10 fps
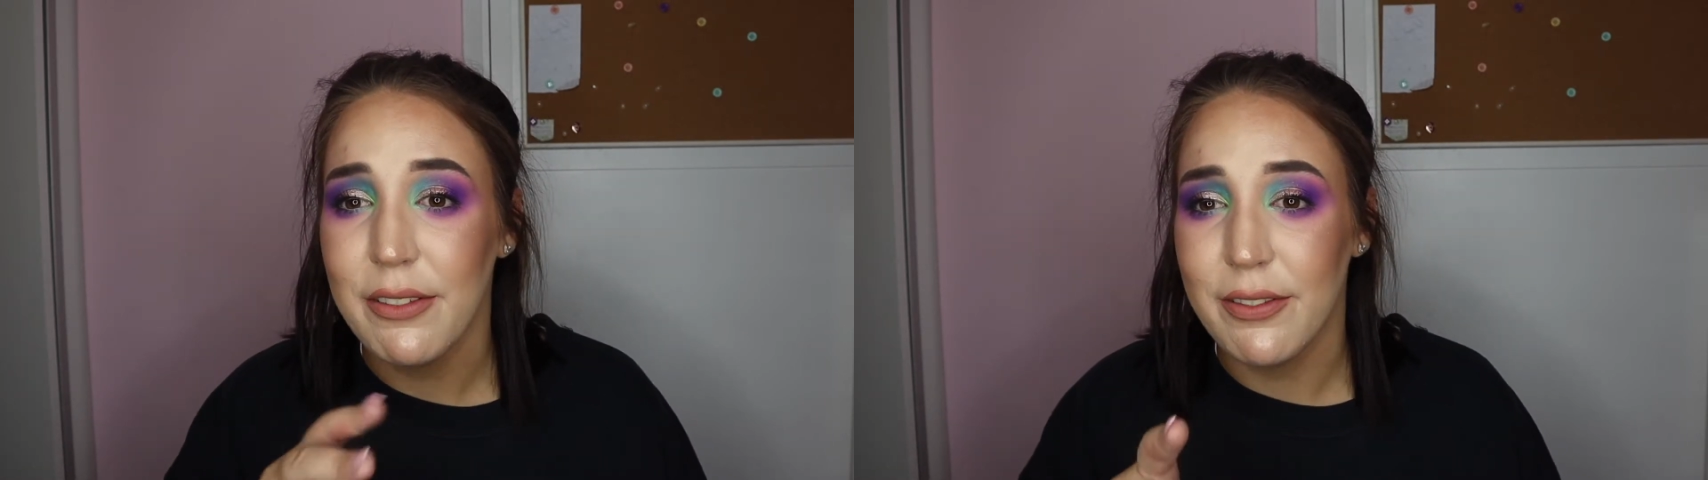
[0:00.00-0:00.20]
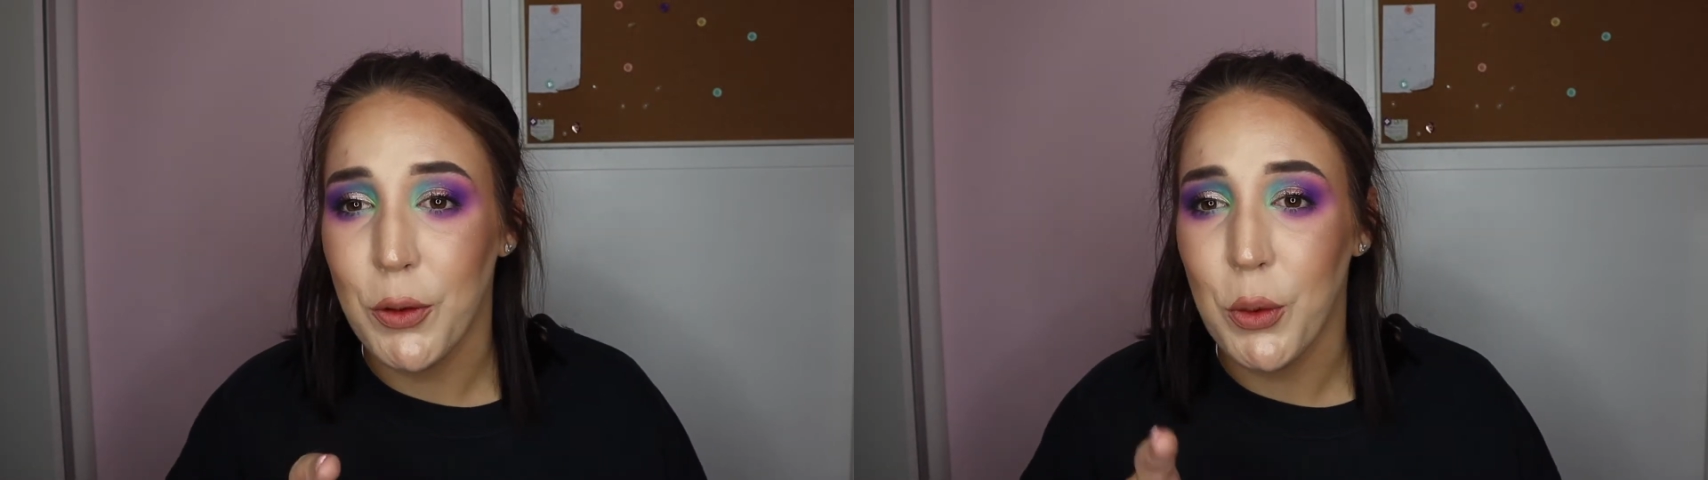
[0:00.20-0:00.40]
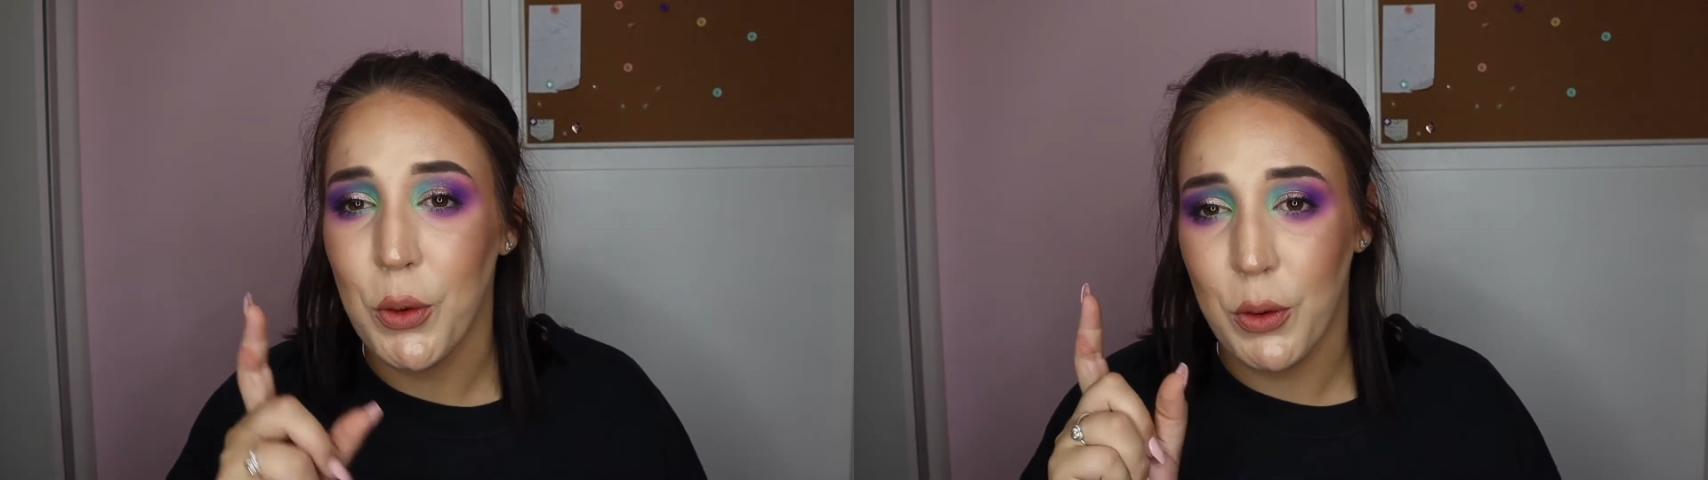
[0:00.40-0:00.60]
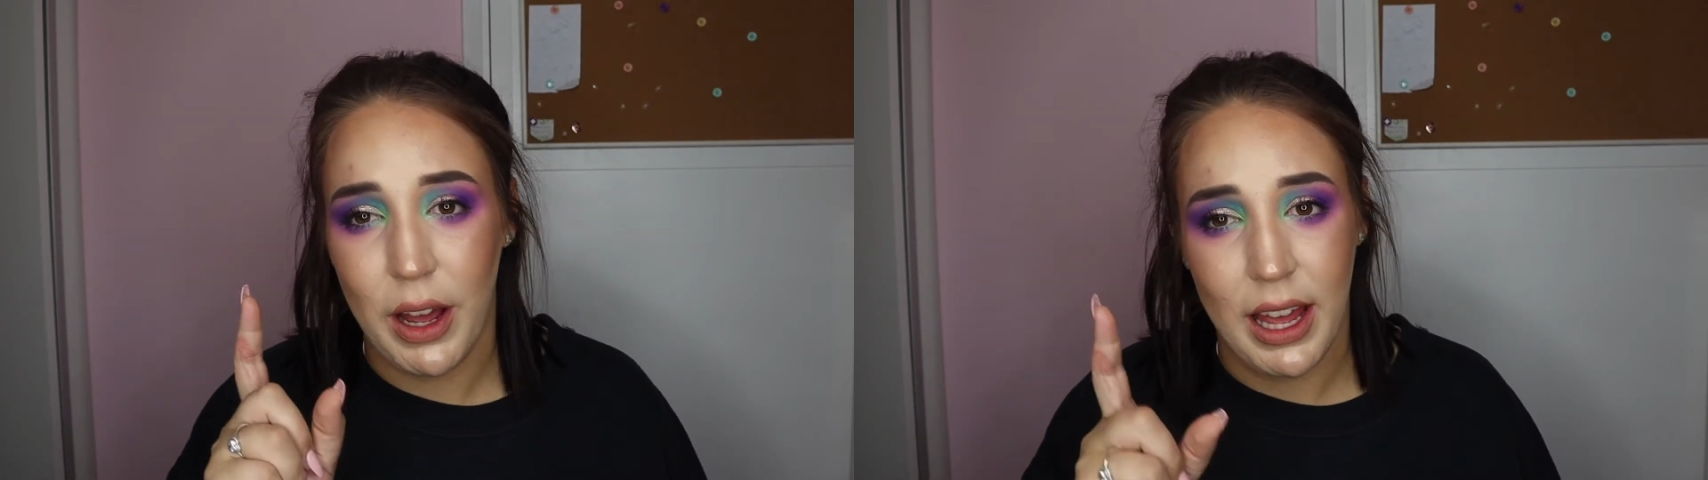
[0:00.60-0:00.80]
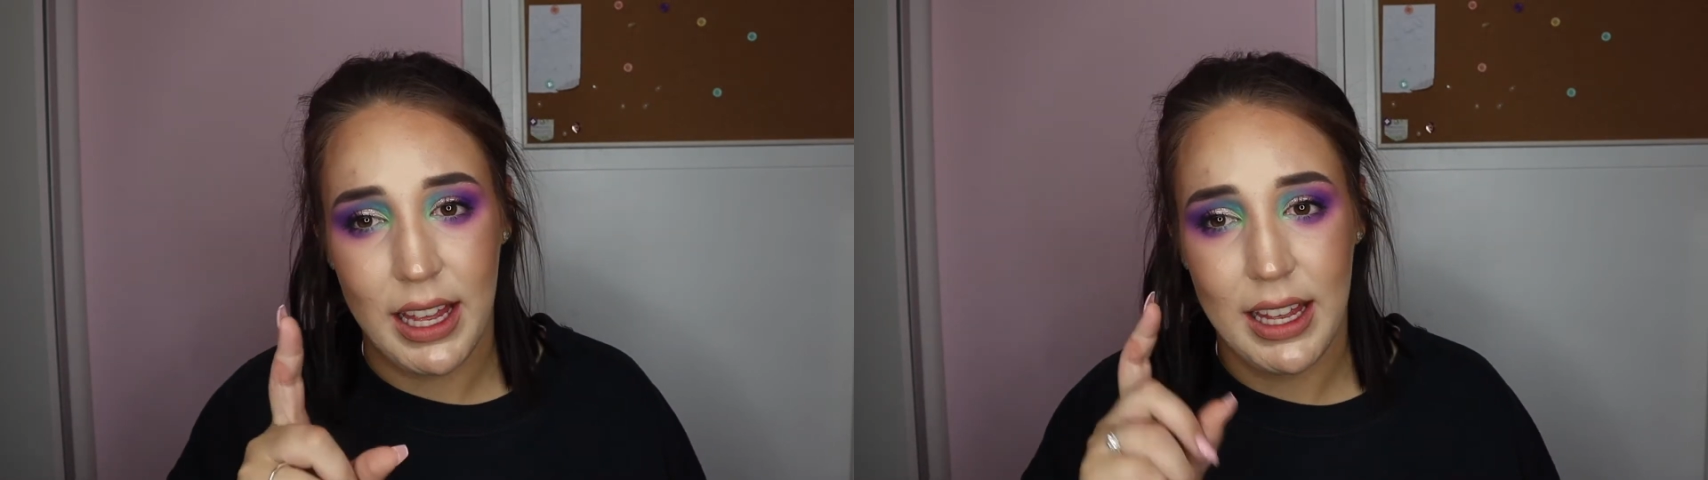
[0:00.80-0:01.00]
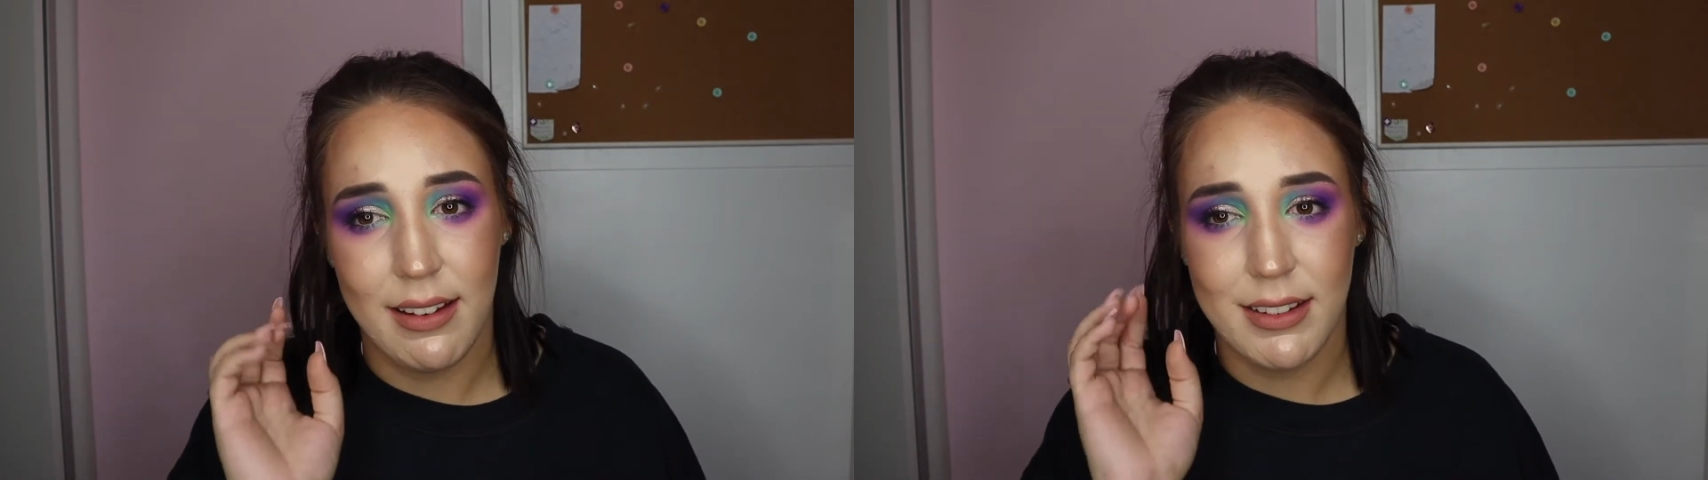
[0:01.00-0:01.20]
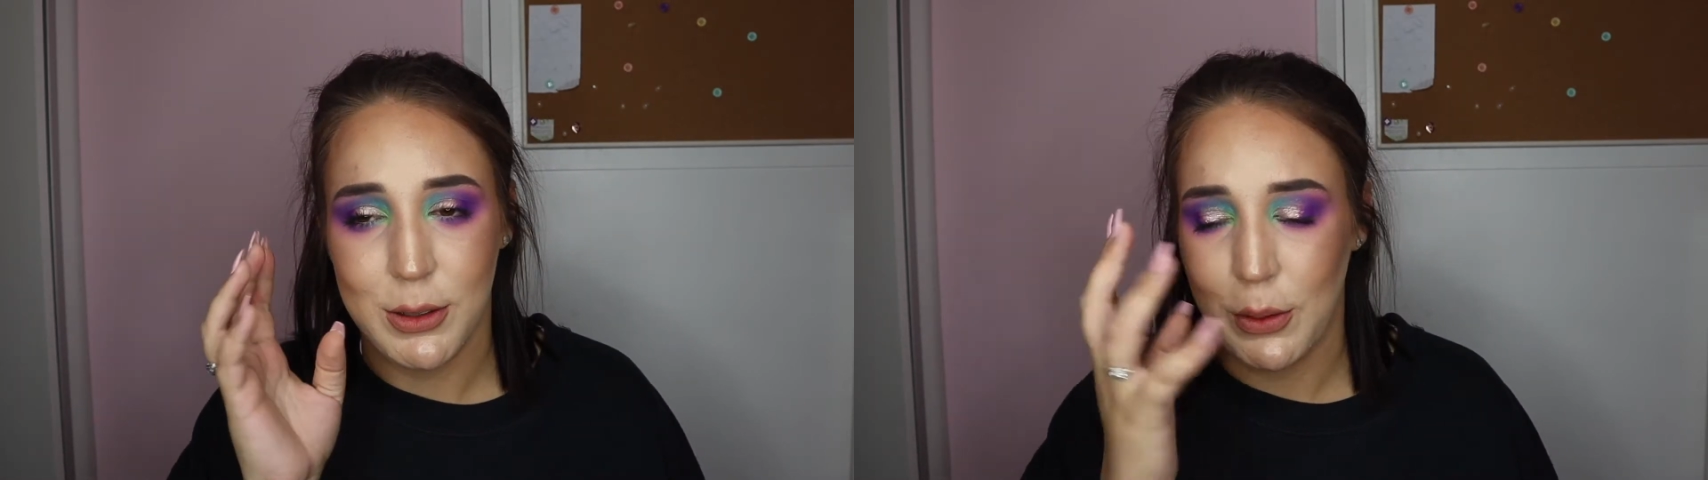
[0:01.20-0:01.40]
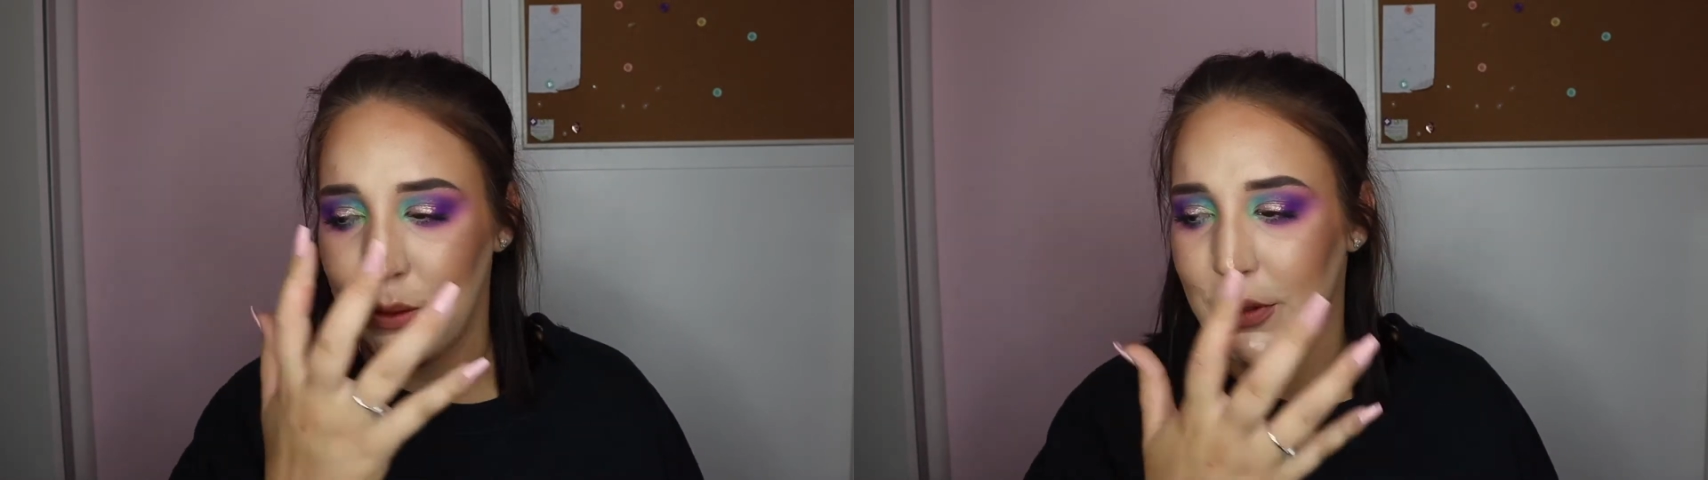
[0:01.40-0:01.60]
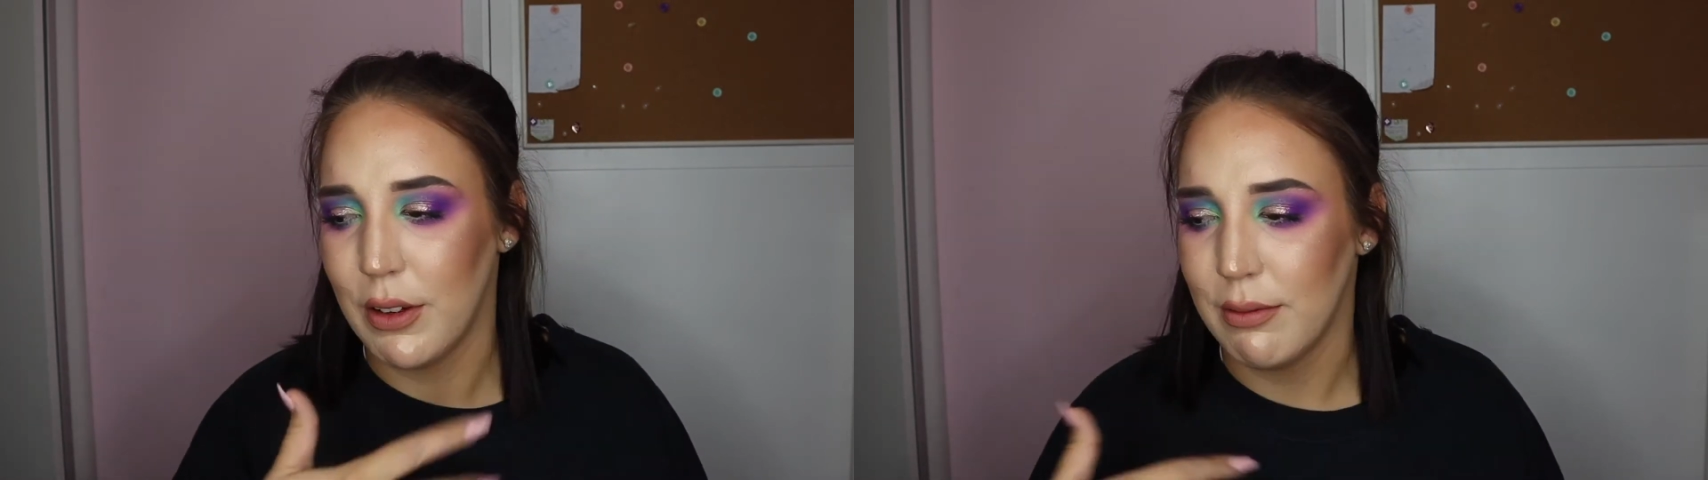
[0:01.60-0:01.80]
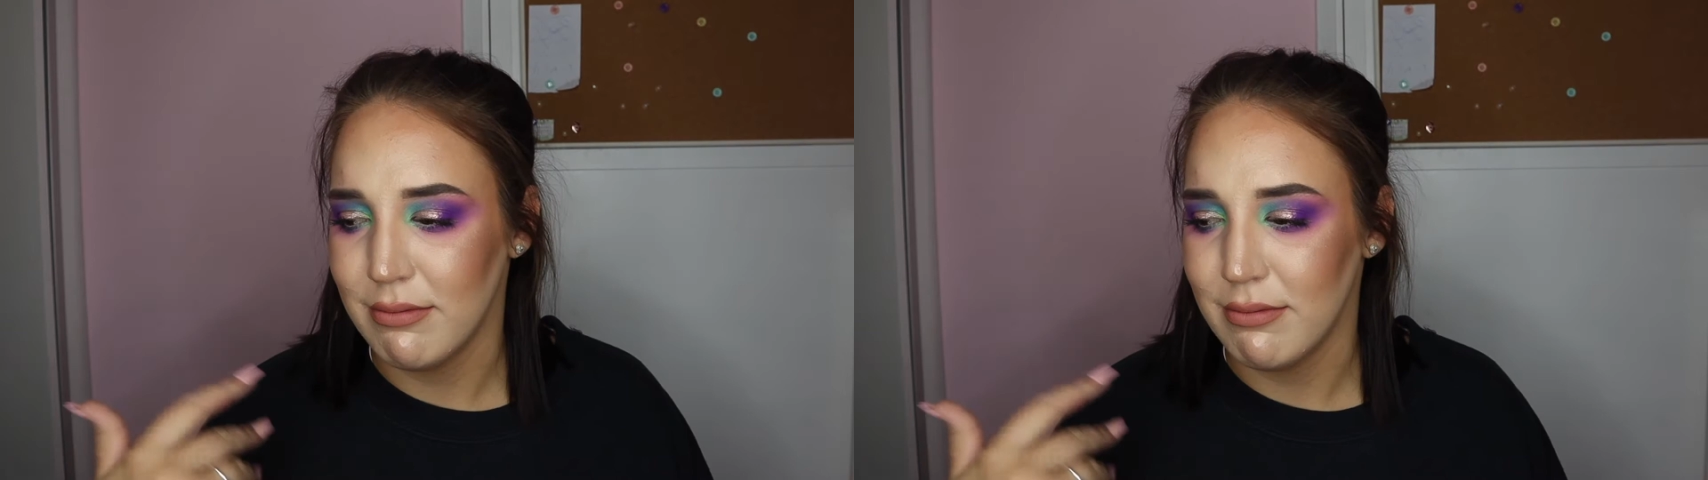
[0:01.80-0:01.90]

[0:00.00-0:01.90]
for a sort of